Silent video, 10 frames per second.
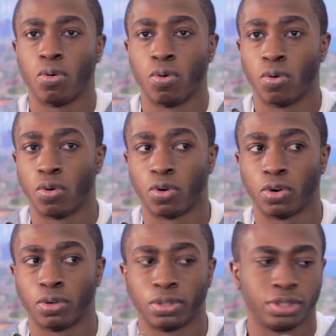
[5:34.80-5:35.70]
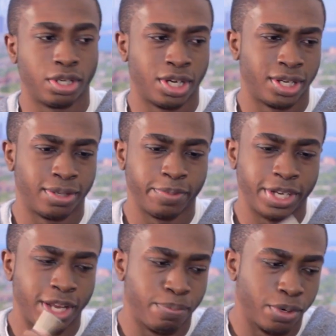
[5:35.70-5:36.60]
or
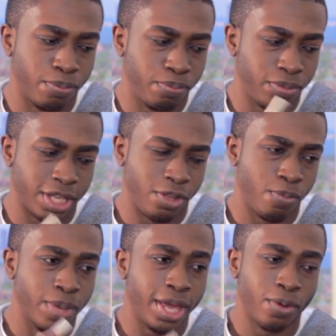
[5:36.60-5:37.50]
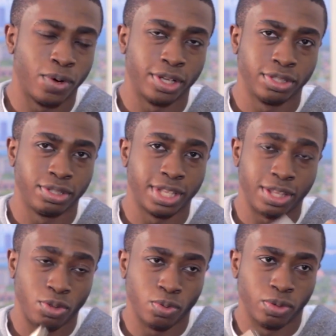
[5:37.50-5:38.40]
an input that you may want
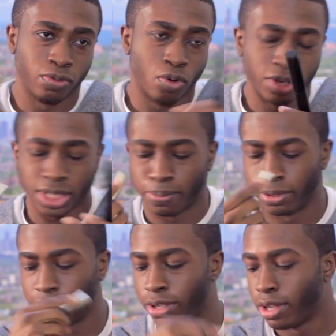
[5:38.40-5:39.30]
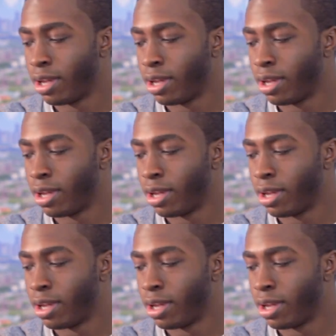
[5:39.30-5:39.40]
that you would record separately.